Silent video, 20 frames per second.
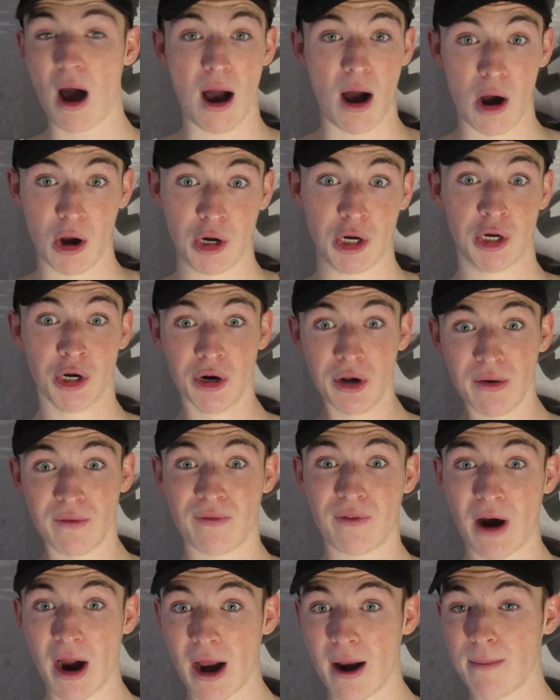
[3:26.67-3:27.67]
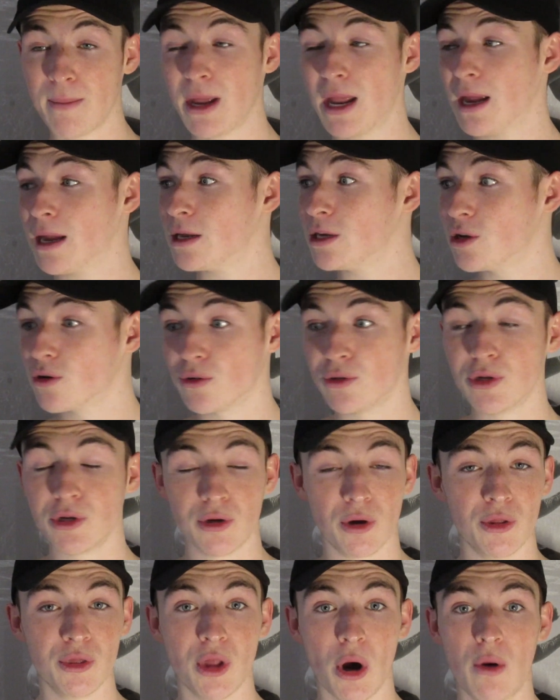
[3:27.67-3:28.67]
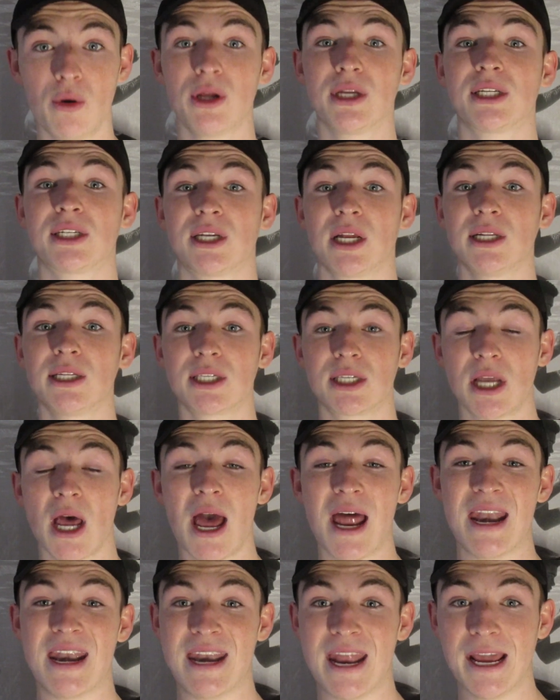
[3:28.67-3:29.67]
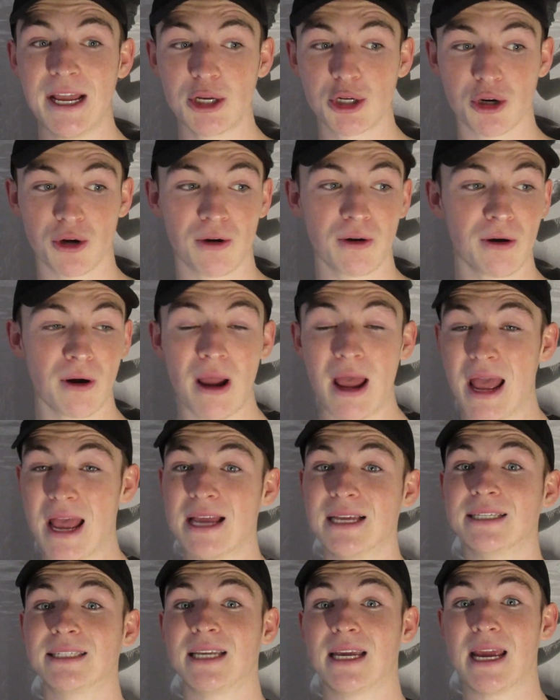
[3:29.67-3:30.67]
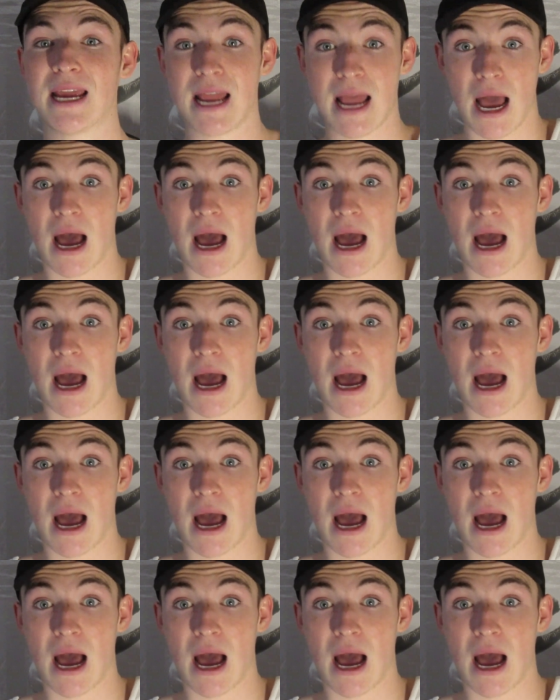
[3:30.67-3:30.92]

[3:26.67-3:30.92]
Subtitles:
a good environment, and you'll notice, since nature is